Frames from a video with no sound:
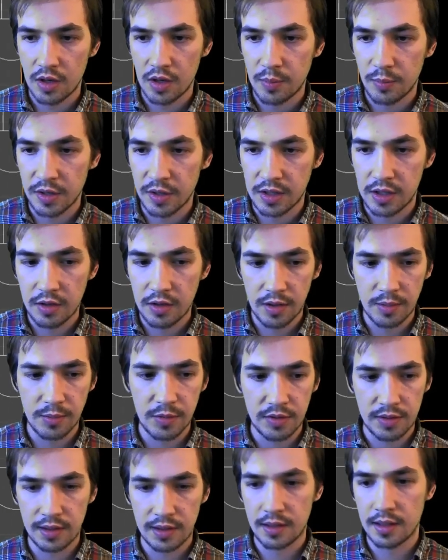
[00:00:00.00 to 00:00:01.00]
but here I'm
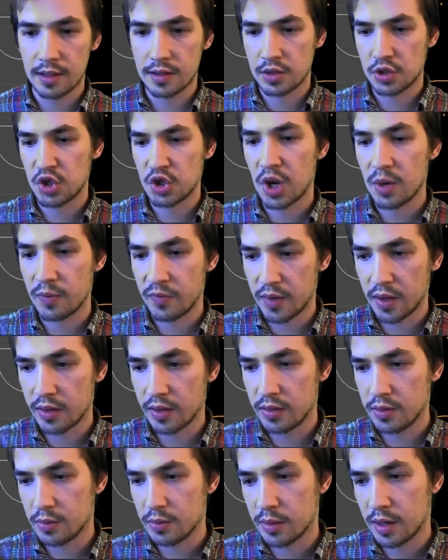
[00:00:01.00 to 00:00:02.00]
using this sharp
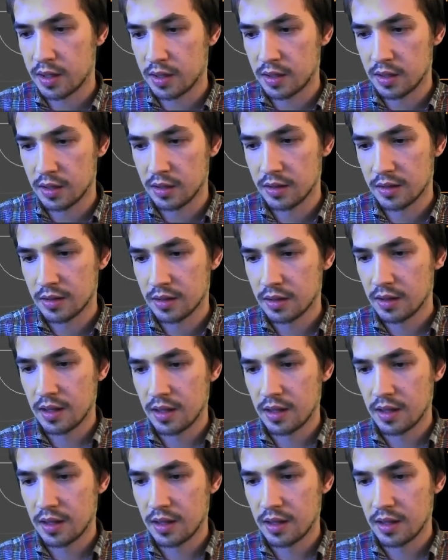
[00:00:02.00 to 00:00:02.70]
value right here.